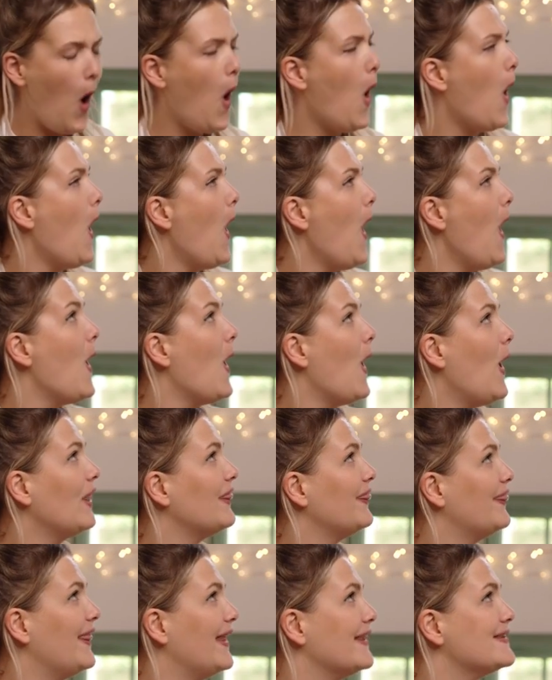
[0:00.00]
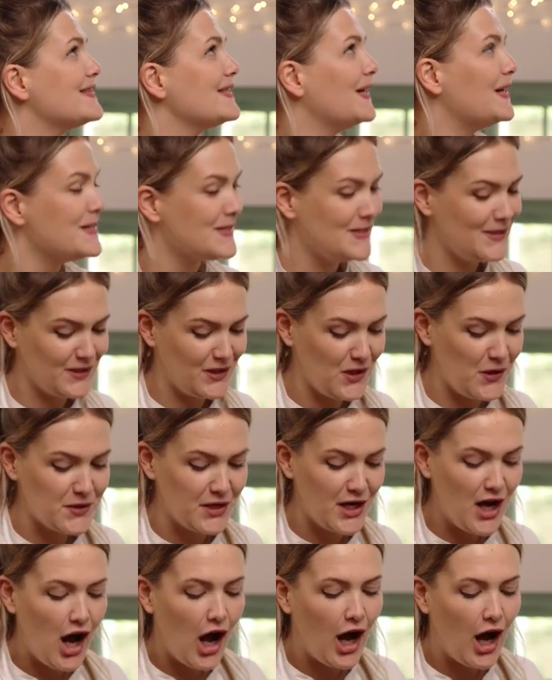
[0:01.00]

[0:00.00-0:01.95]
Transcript: Oh, they're starting to look golden.